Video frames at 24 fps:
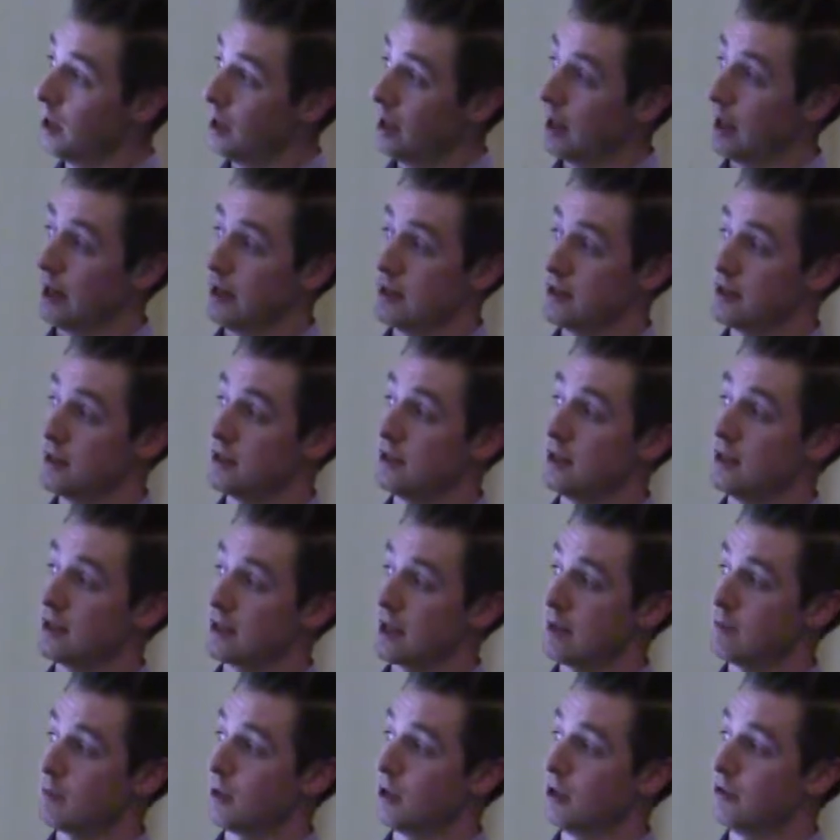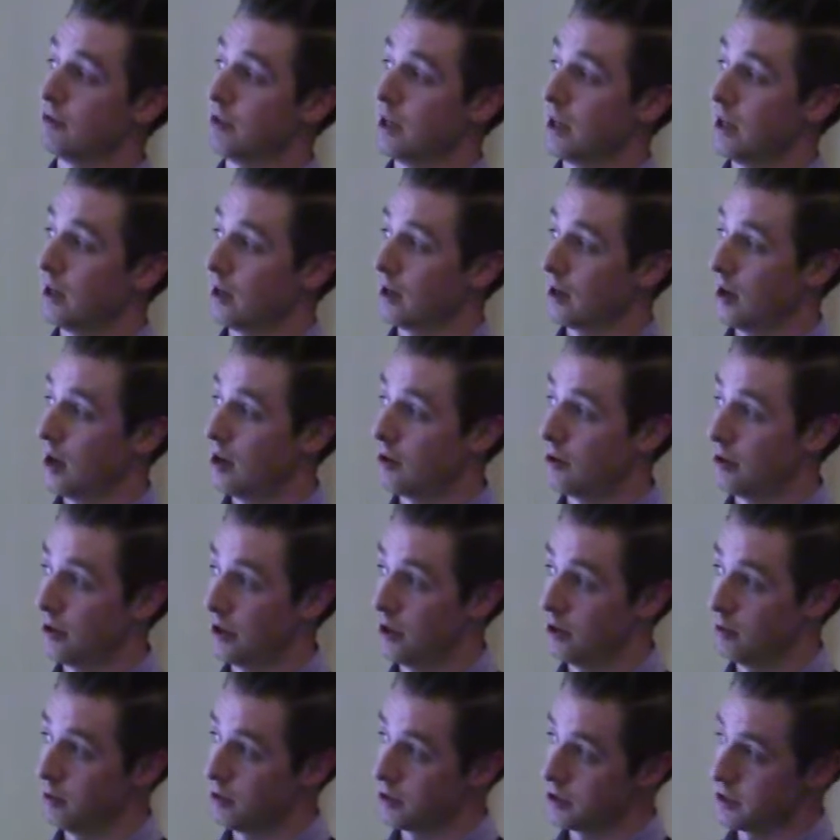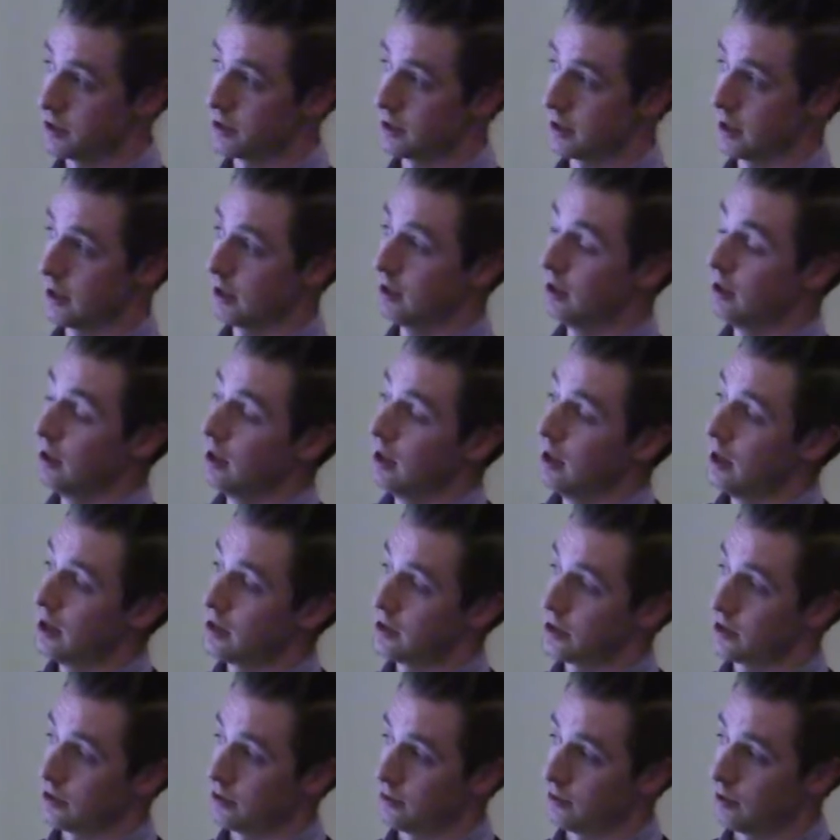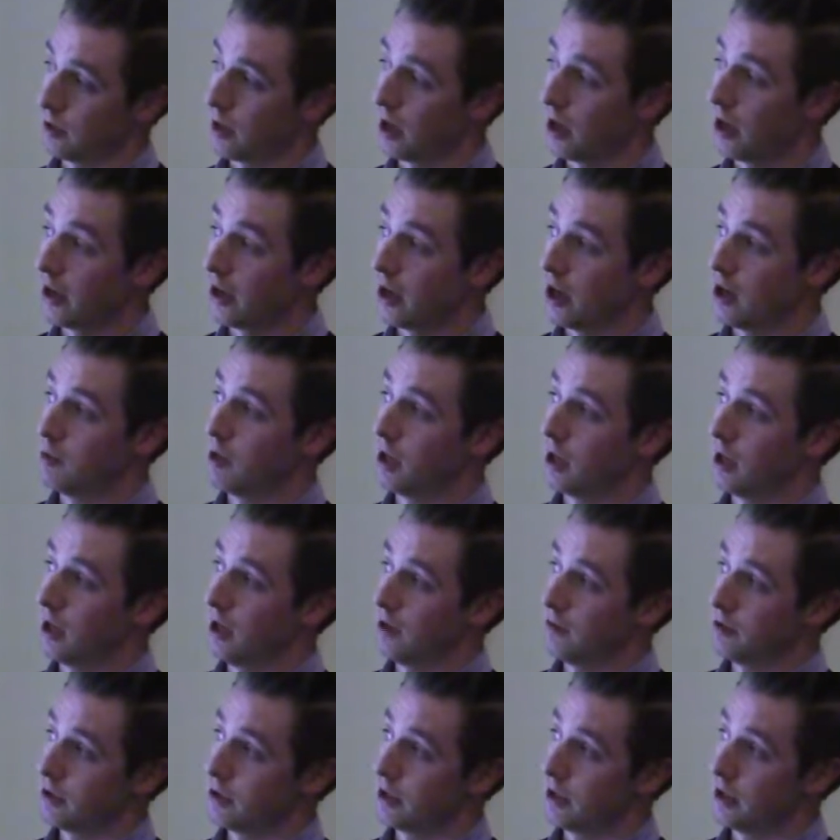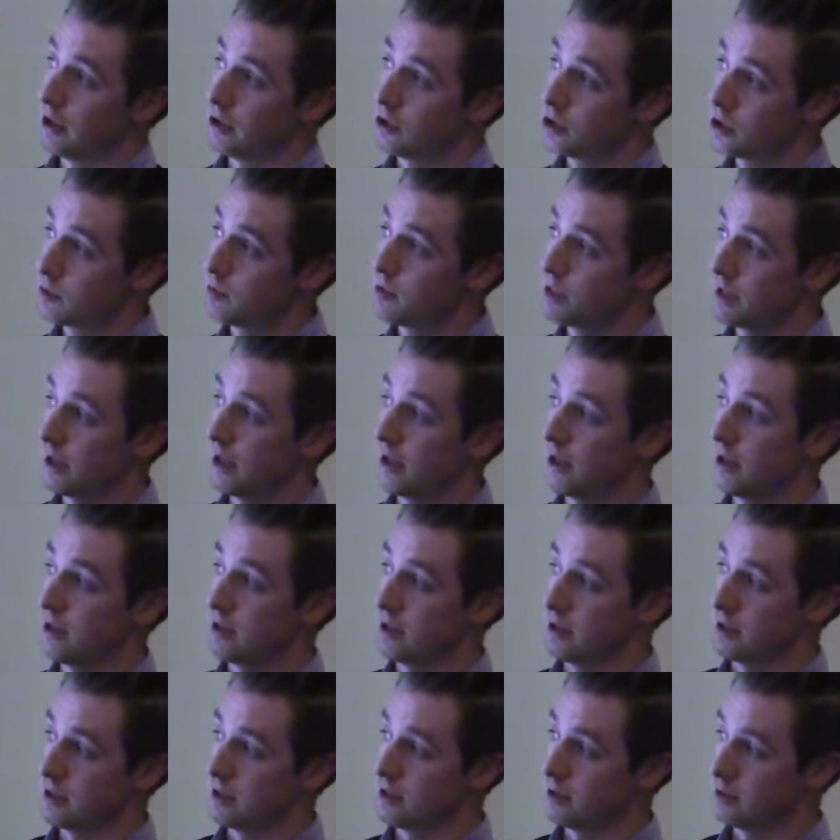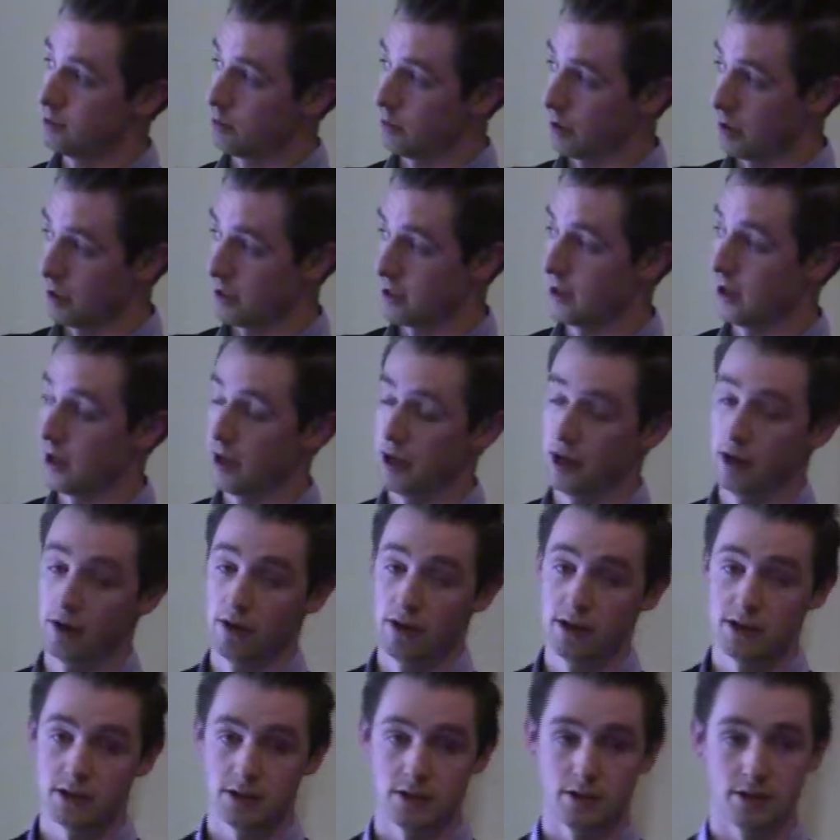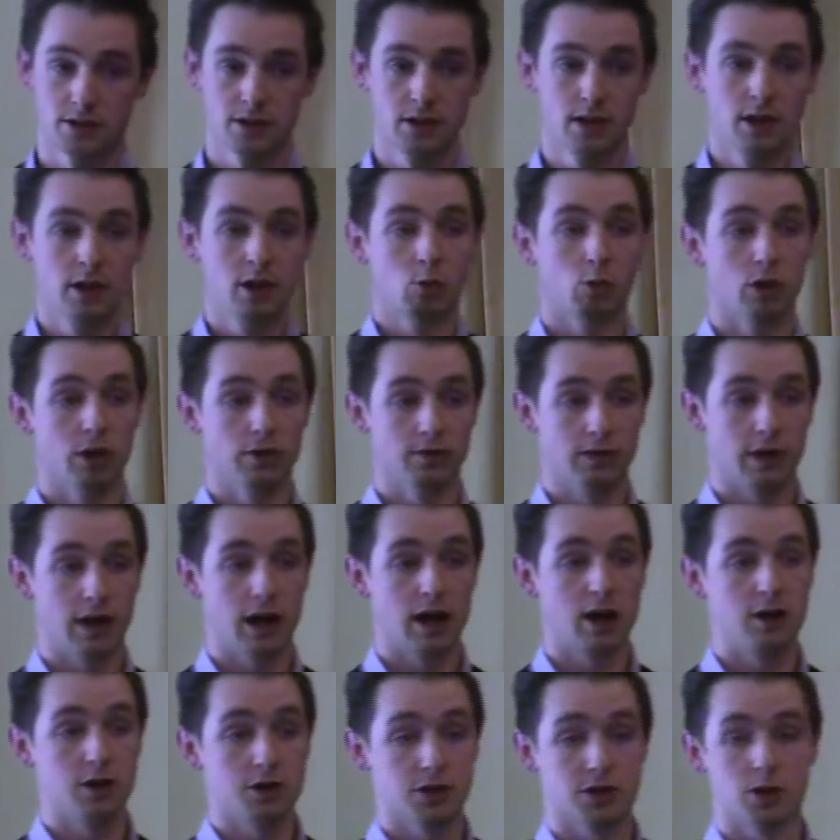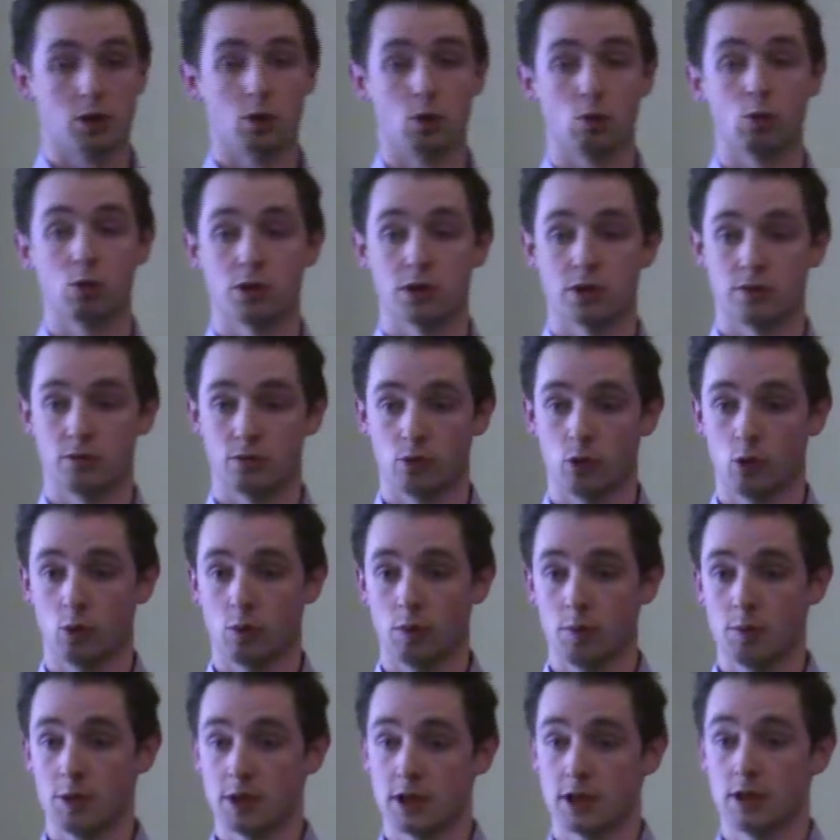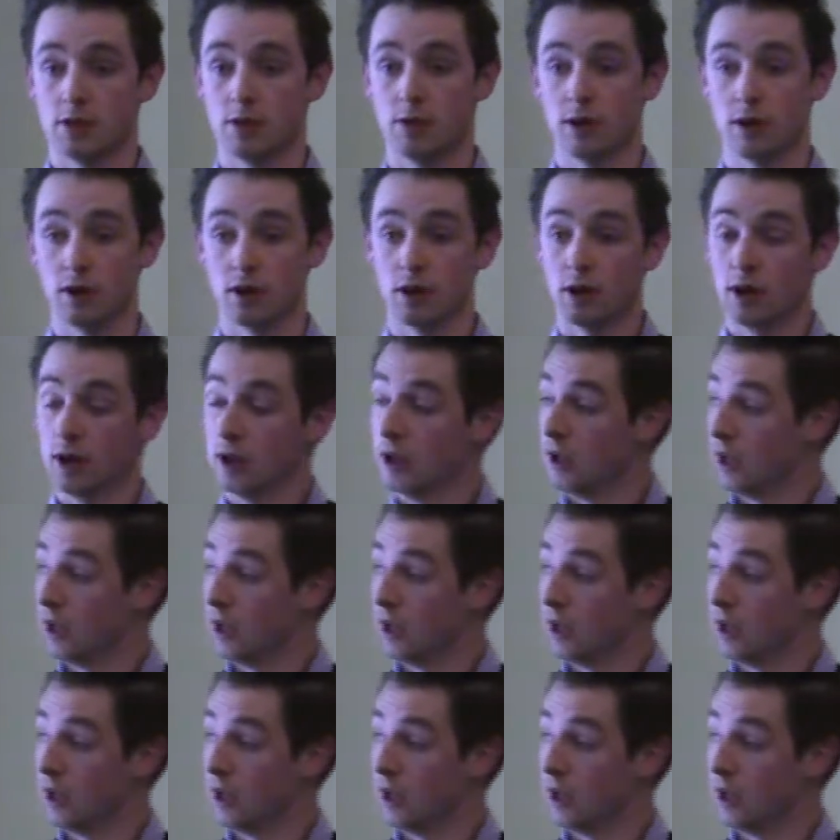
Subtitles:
And this is the example of Éanna Clothair there, which is a sort of a LiDAR model of it. And just beside this, where this LiDAR is, there's one of the largest hoards of Roman material